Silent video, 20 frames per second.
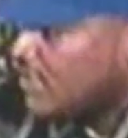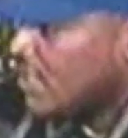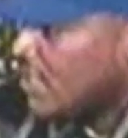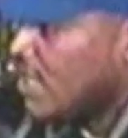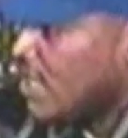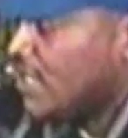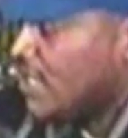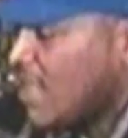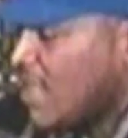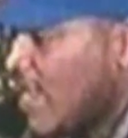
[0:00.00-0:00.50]
I'm
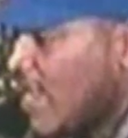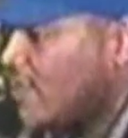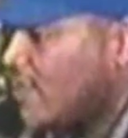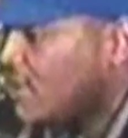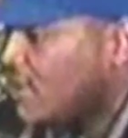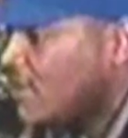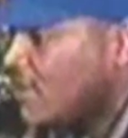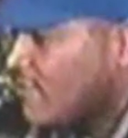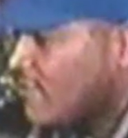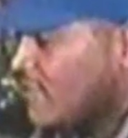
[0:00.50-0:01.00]
saying? And
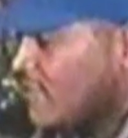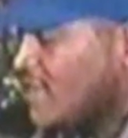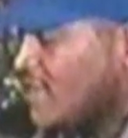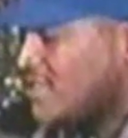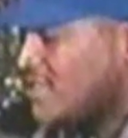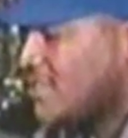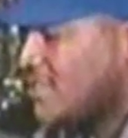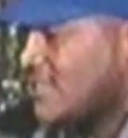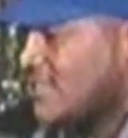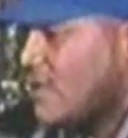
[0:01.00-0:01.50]
like, for
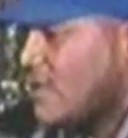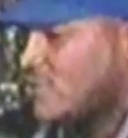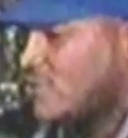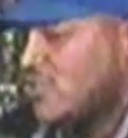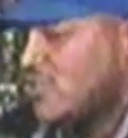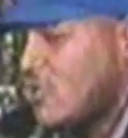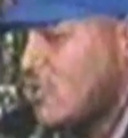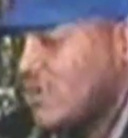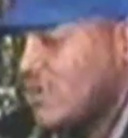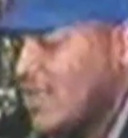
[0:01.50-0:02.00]
instance, I
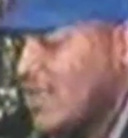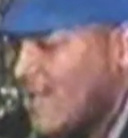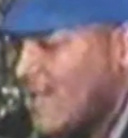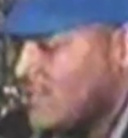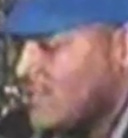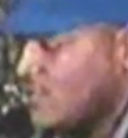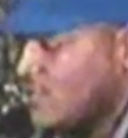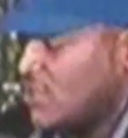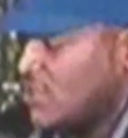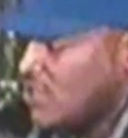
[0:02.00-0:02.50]
was talking,
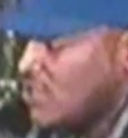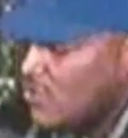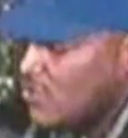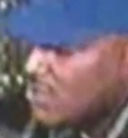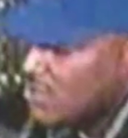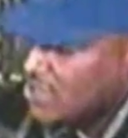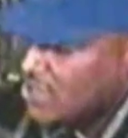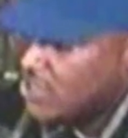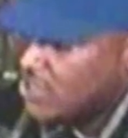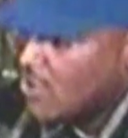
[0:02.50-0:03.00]
I was on a,
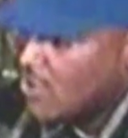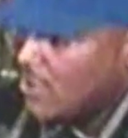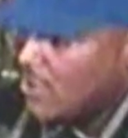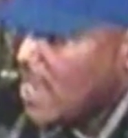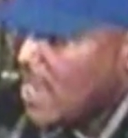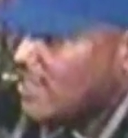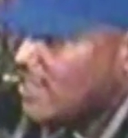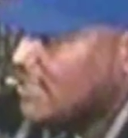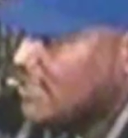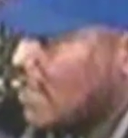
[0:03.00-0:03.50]
on a
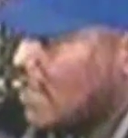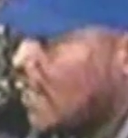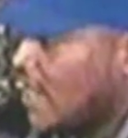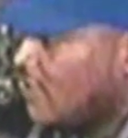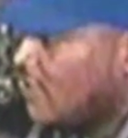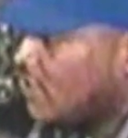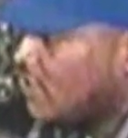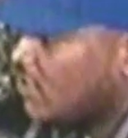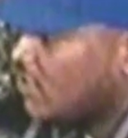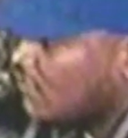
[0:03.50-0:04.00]
show last
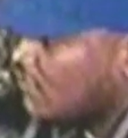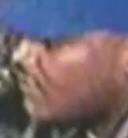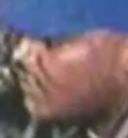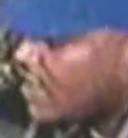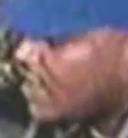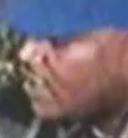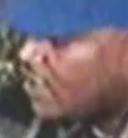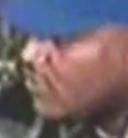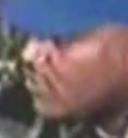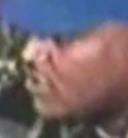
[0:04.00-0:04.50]
night, a, a
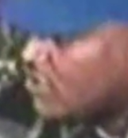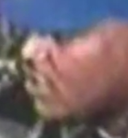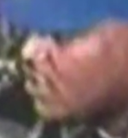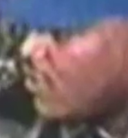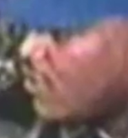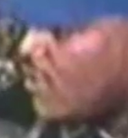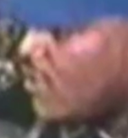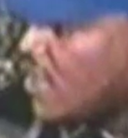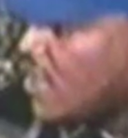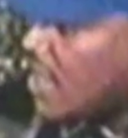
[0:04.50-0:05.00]
radio
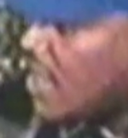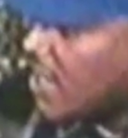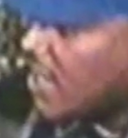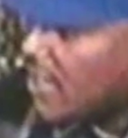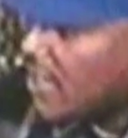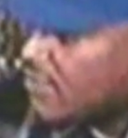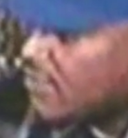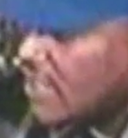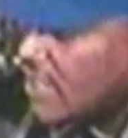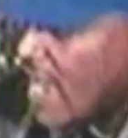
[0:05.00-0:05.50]
show,
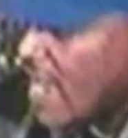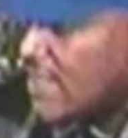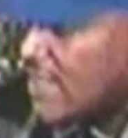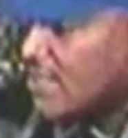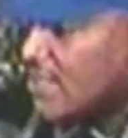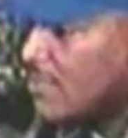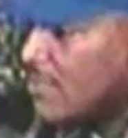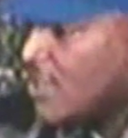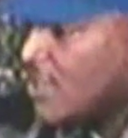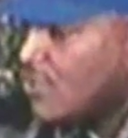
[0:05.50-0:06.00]
and they was
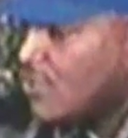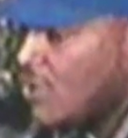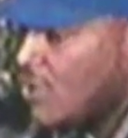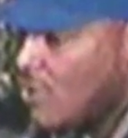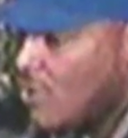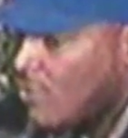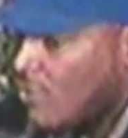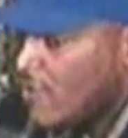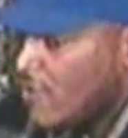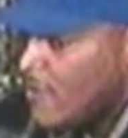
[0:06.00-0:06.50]
asking me, you
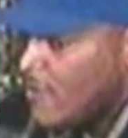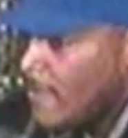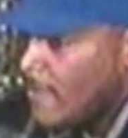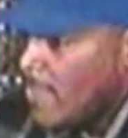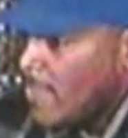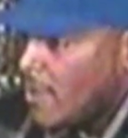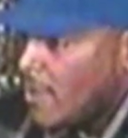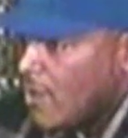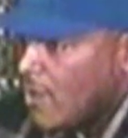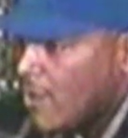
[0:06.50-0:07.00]
know,
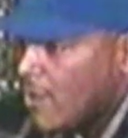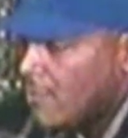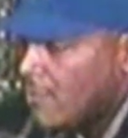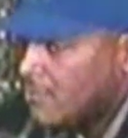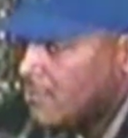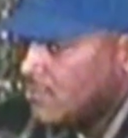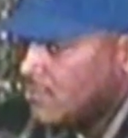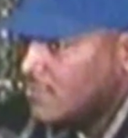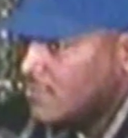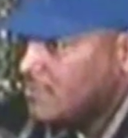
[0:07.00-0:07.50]

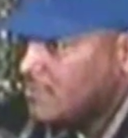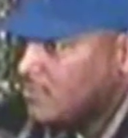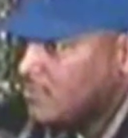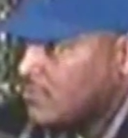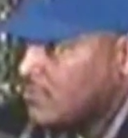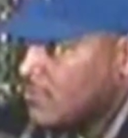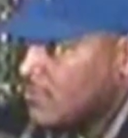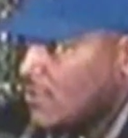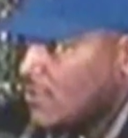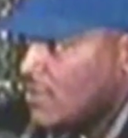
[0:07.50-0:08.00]
um,
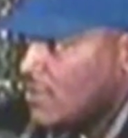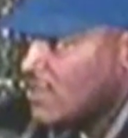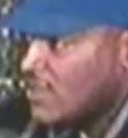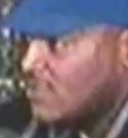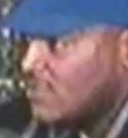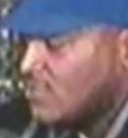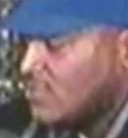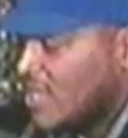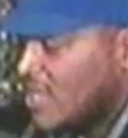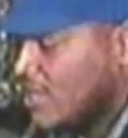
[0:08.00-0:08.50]

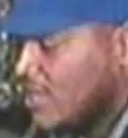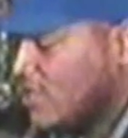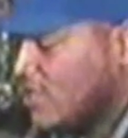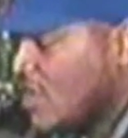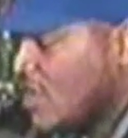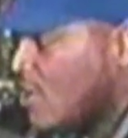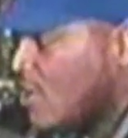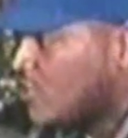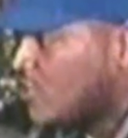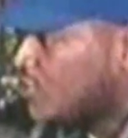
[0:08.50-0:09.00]
cause they,
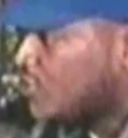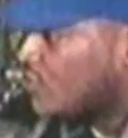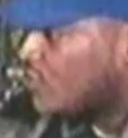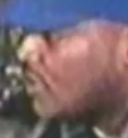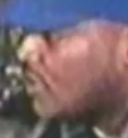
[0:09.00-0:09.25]
they heard a